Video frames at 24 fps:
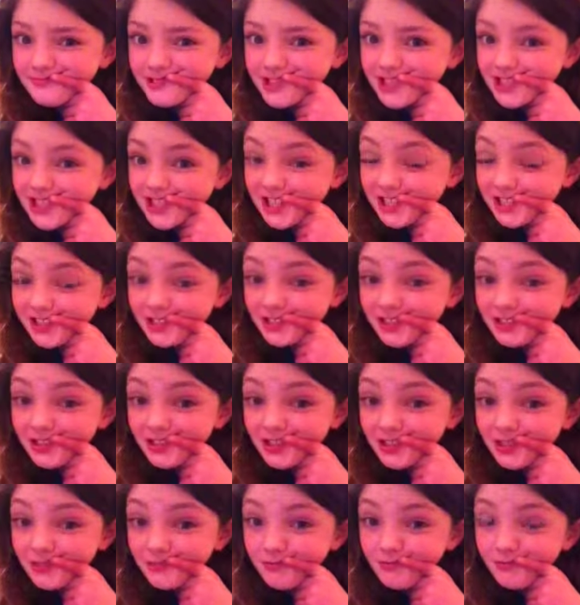She's taking so
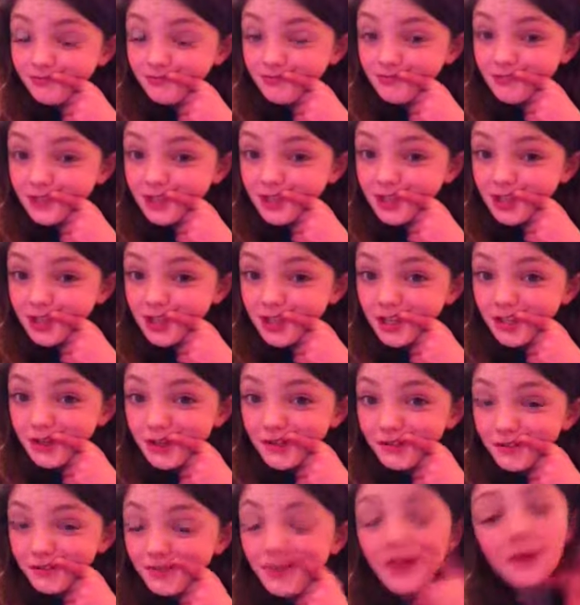long.
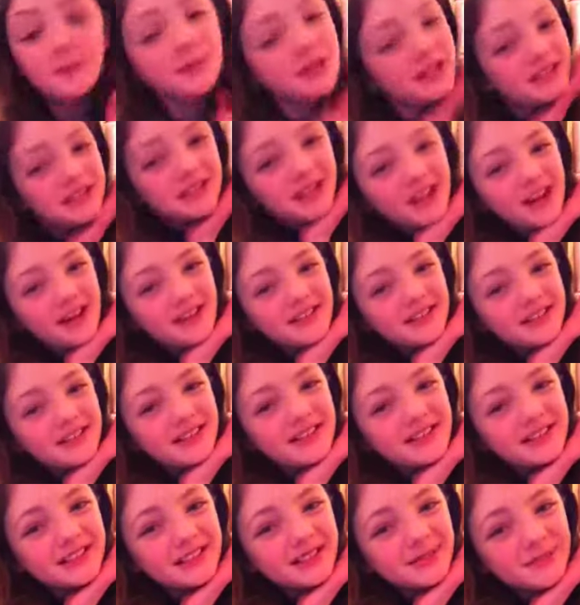Plus shout out to
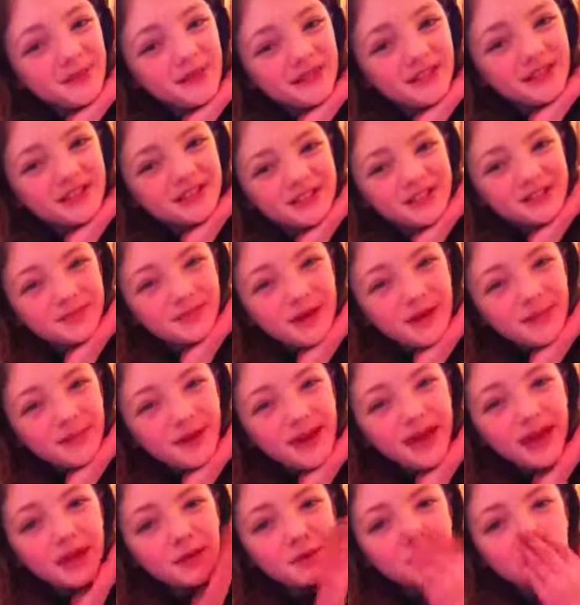Lisa Smith because she's my
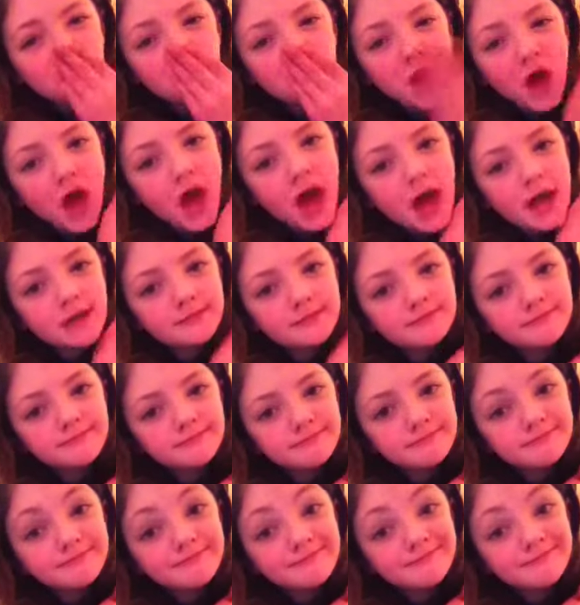bae.